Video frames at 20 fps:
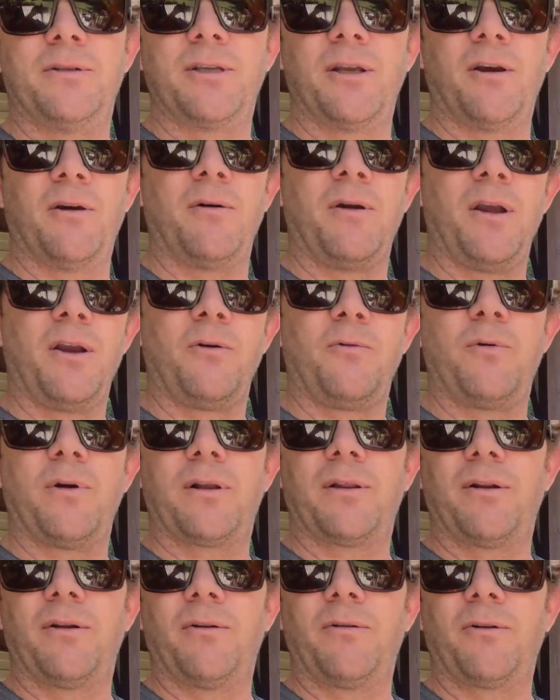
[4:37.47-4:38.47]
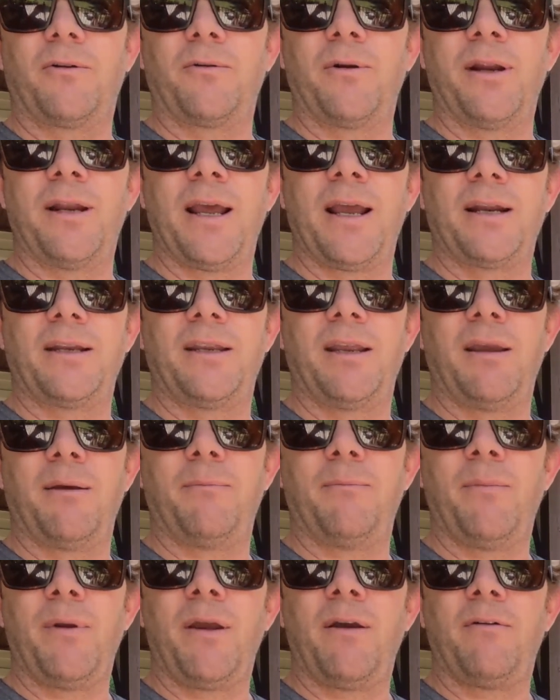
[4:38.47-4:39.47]
So quick little green egg
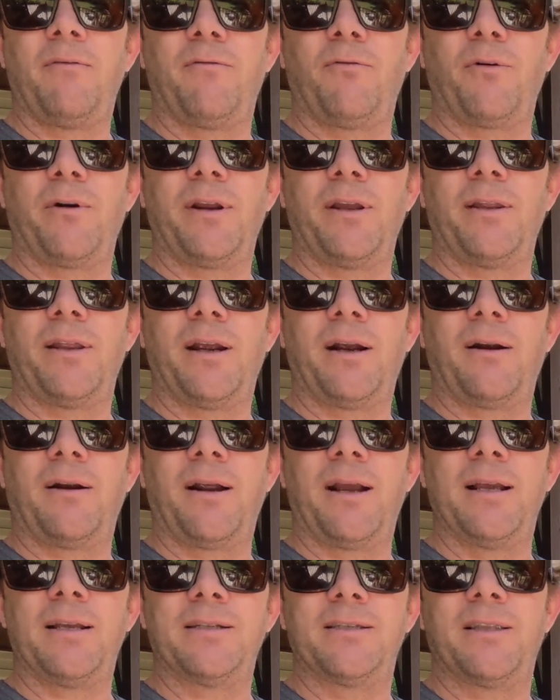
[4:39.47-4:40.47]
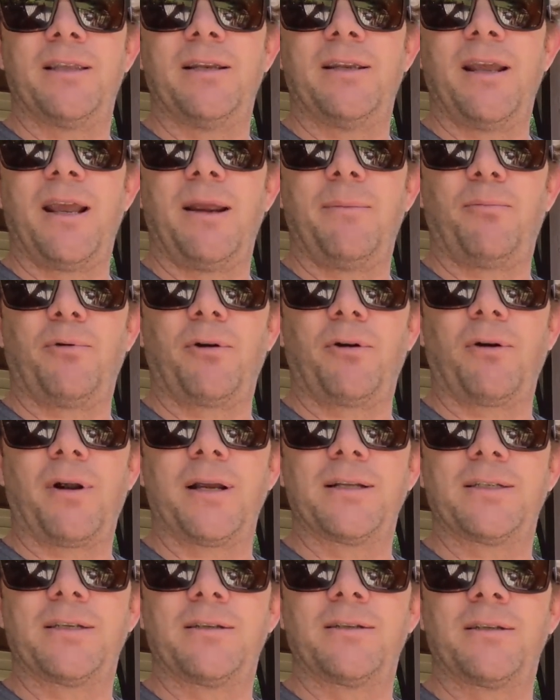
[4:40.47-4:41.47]
tip for you there as the day
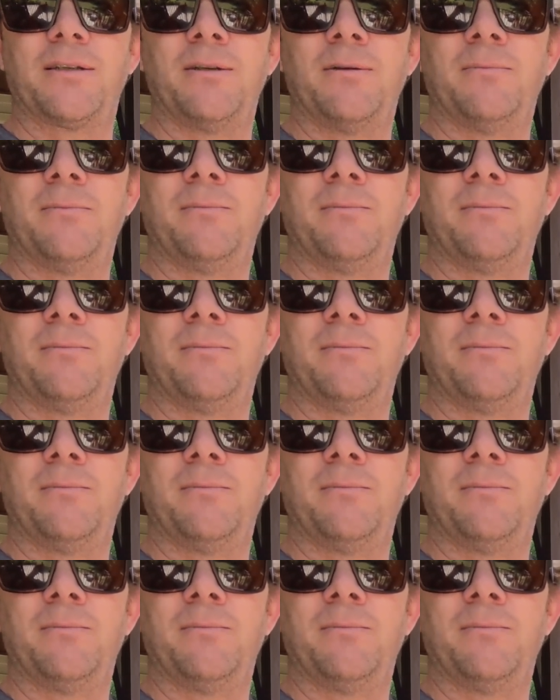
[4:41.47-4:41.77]
progresses.